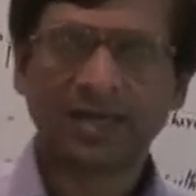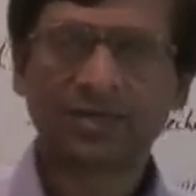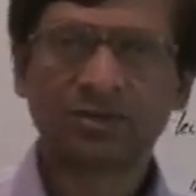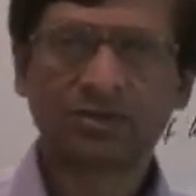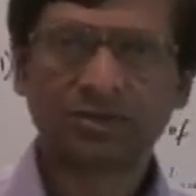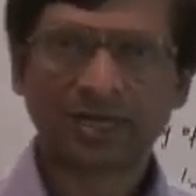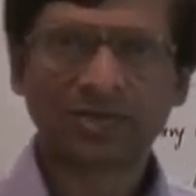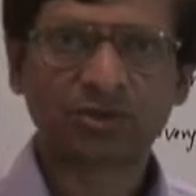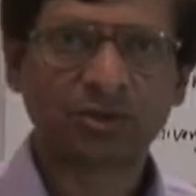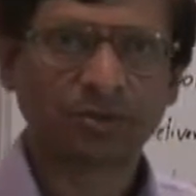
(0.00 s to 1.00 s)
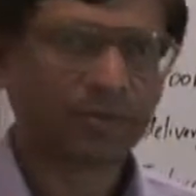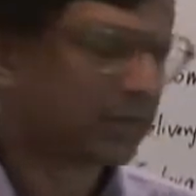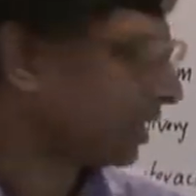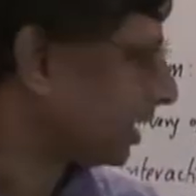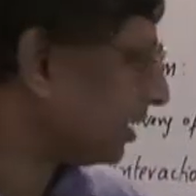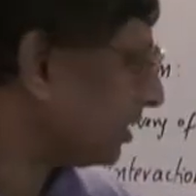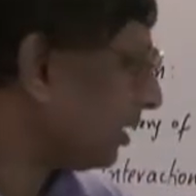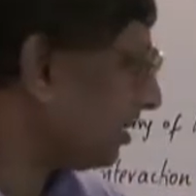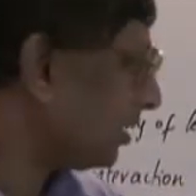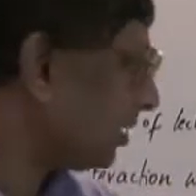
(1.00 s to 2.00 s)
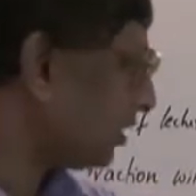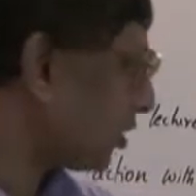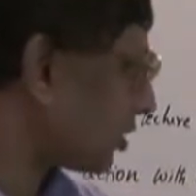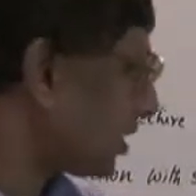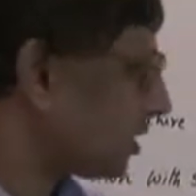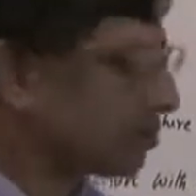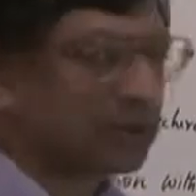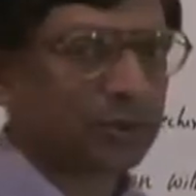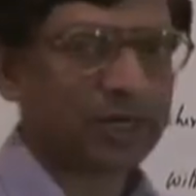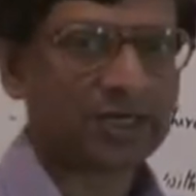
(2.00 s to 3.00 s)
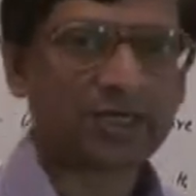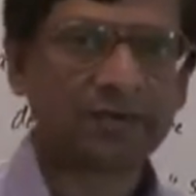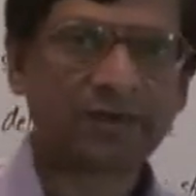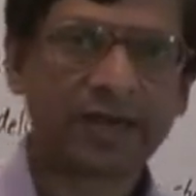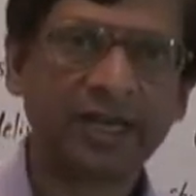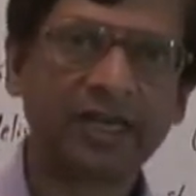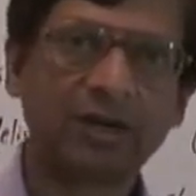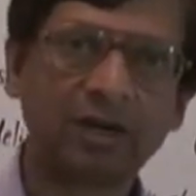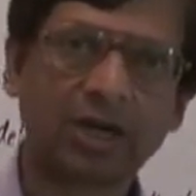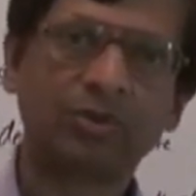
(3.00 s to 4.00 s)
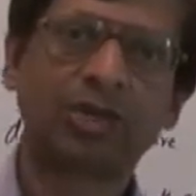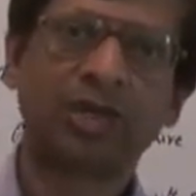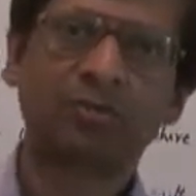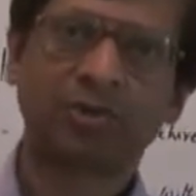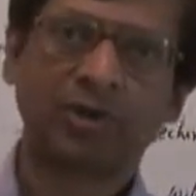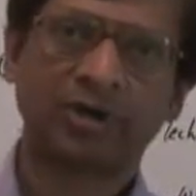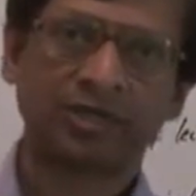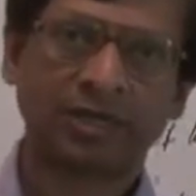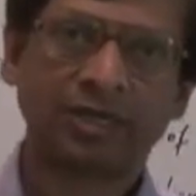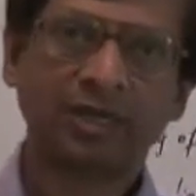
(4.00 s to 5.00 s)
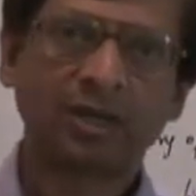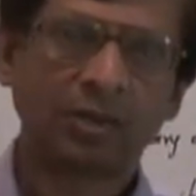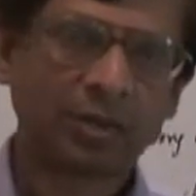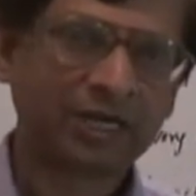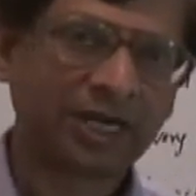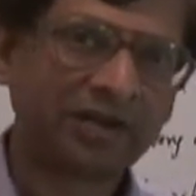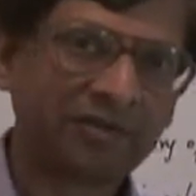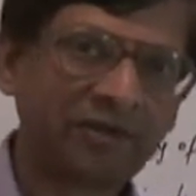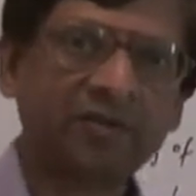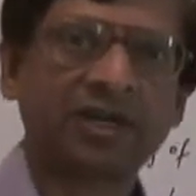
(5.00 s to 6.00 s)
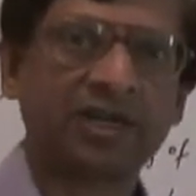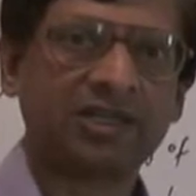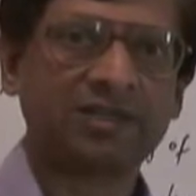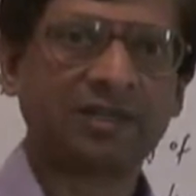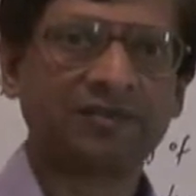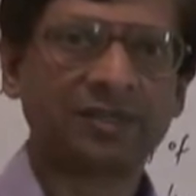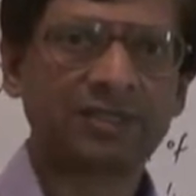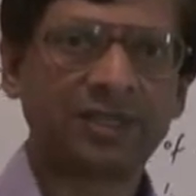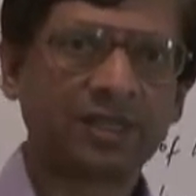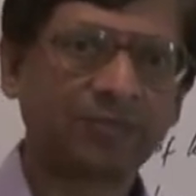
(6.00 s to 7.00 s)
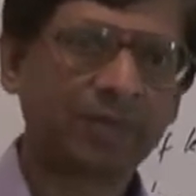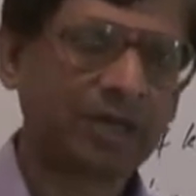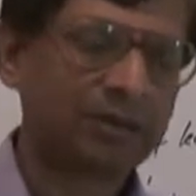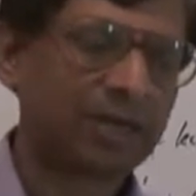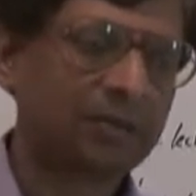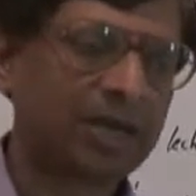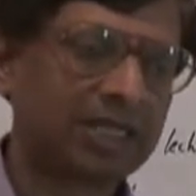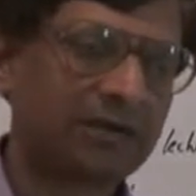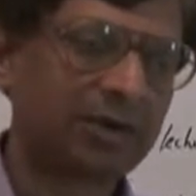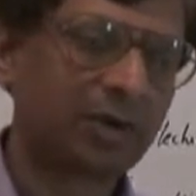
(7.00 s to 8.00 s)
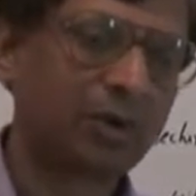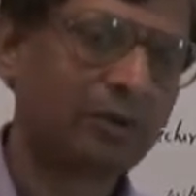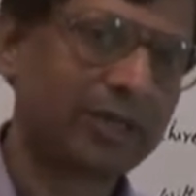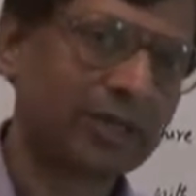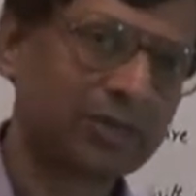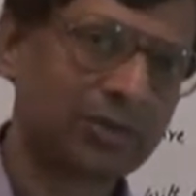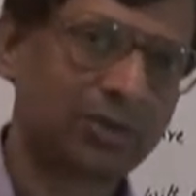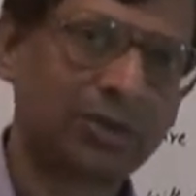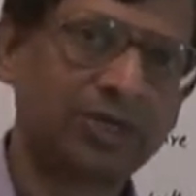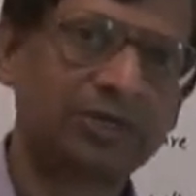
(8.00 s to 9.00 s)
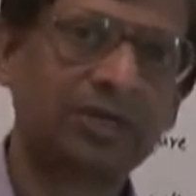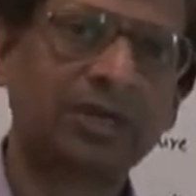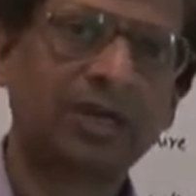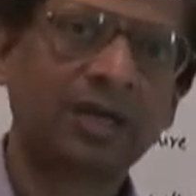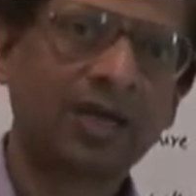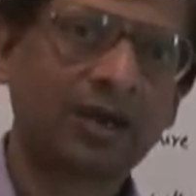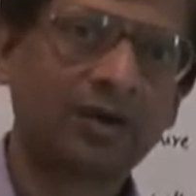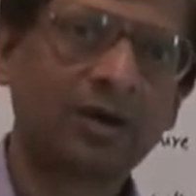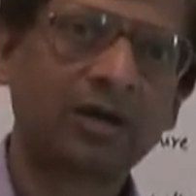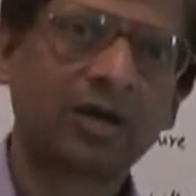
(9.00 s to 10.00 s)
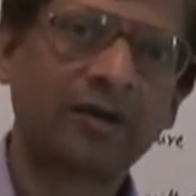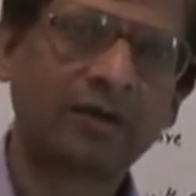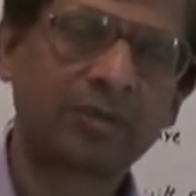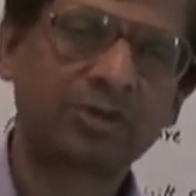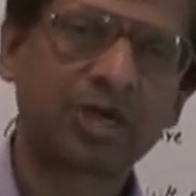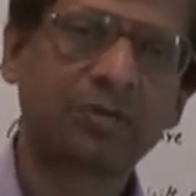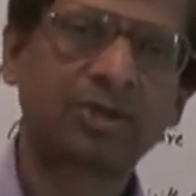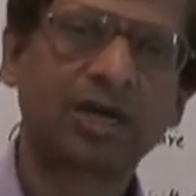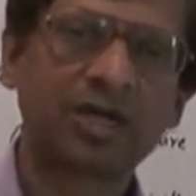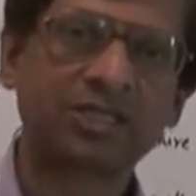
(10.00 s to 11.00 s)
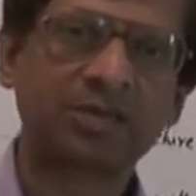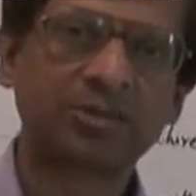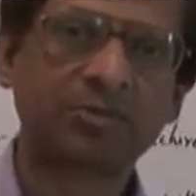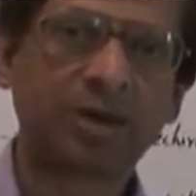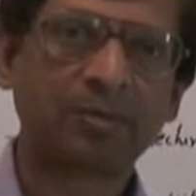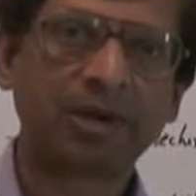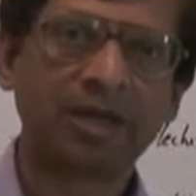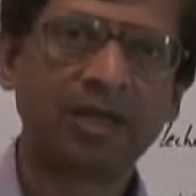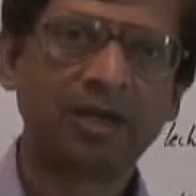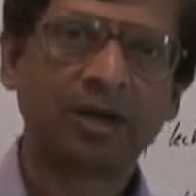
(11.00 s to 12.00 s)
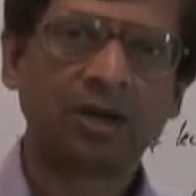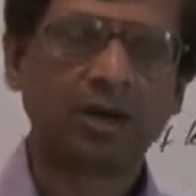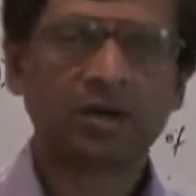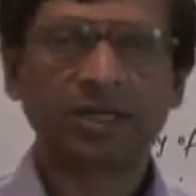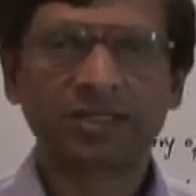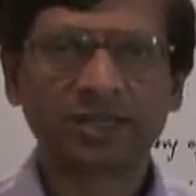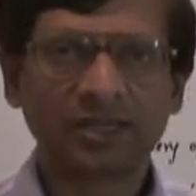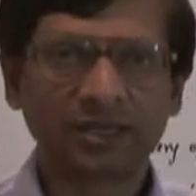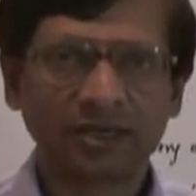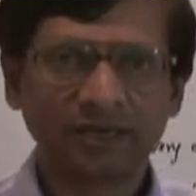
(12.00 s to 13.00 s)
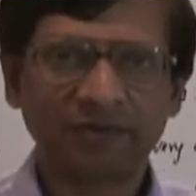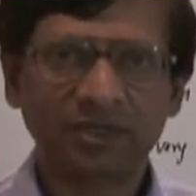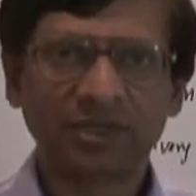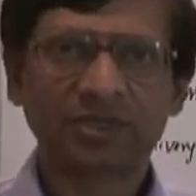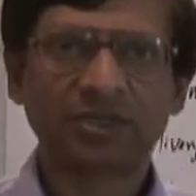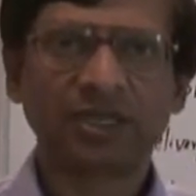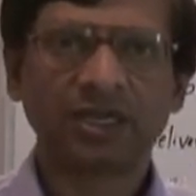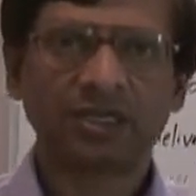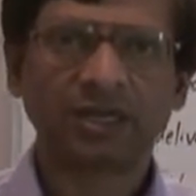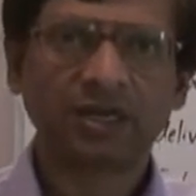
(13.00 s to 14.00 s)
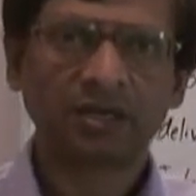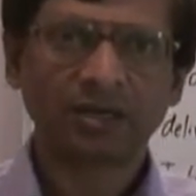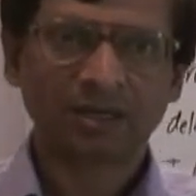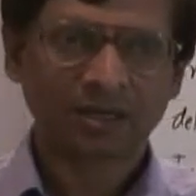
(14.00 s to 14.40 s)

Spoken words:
classroom and then talking to students and finding out how they are progressing, what kind of difficulties they are facing. Thereby they will know whether the students have absorbed the concepts properly or there is a deficiency in their